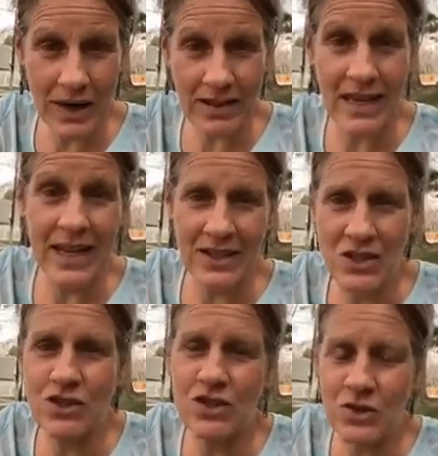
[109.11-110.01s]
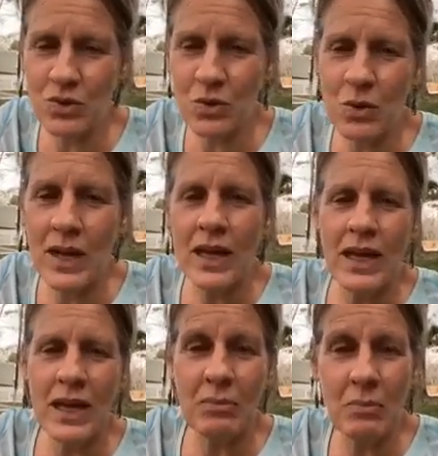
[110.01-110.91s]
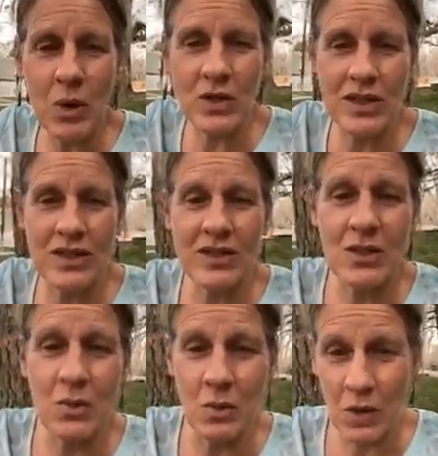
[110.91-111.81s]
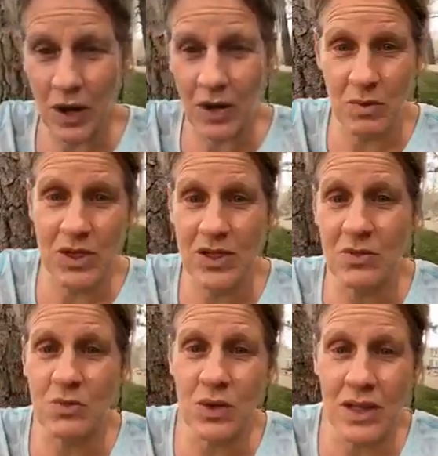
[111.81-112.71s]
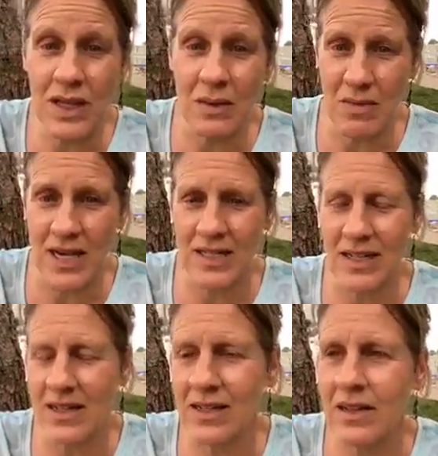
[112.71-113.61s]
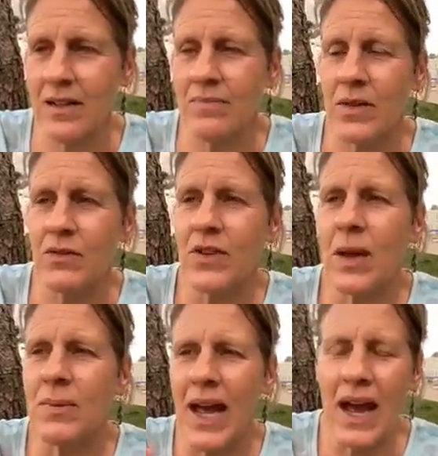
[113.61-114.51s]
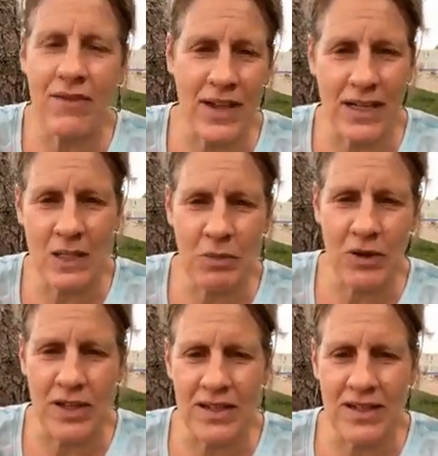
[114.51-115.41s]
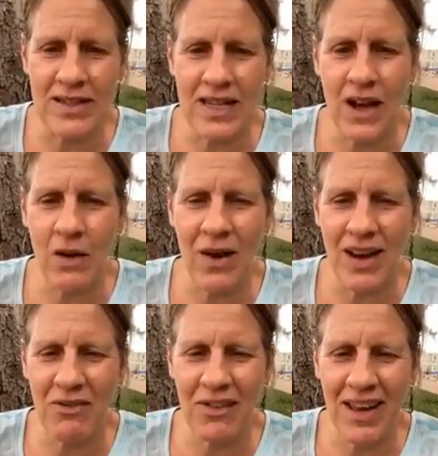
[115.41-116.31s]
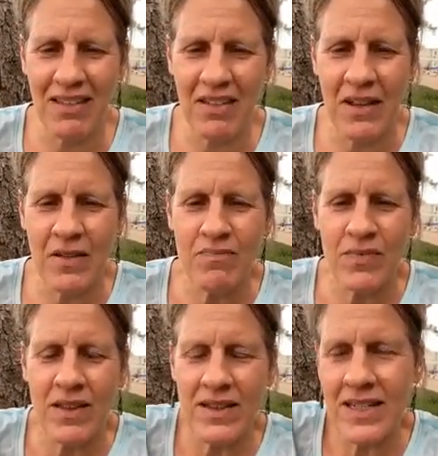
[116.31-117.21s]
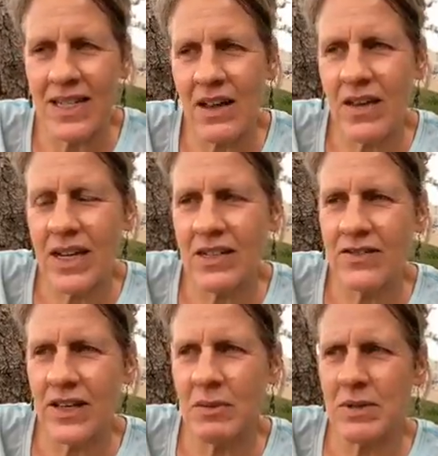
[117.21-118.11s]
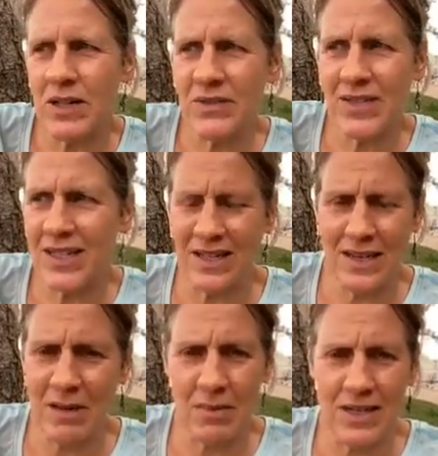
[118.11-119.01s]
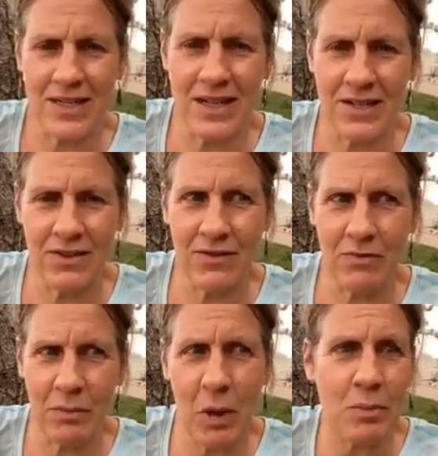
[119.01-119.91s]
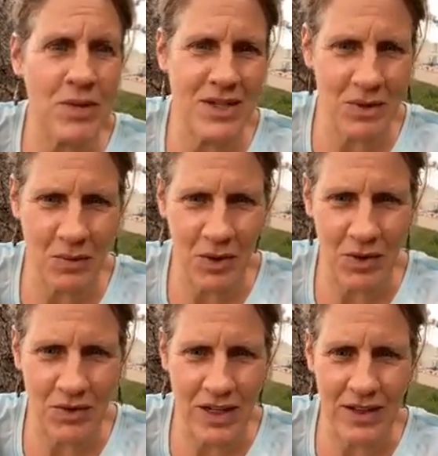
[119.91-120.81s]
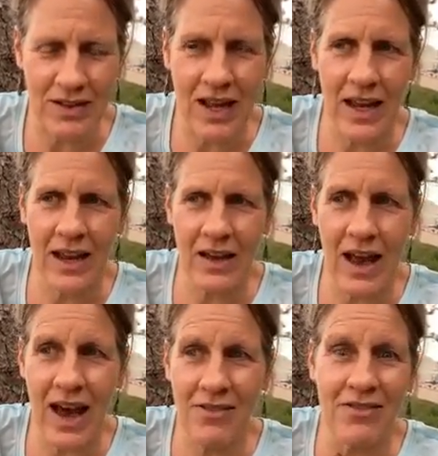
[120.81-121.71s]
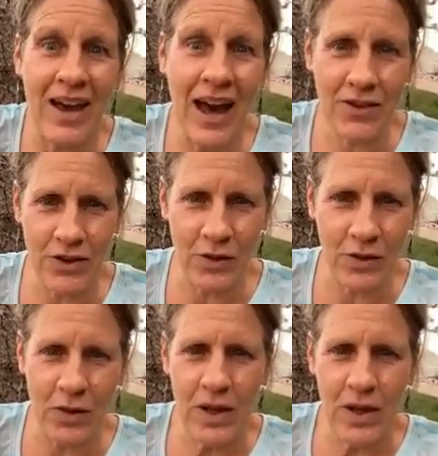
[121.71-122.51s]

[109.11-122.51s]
They get to do important work, which is really amazing for them to have that experience. This is how high faith, this is how they can develop self-esteem and a sense of purpose in the world, that they have value.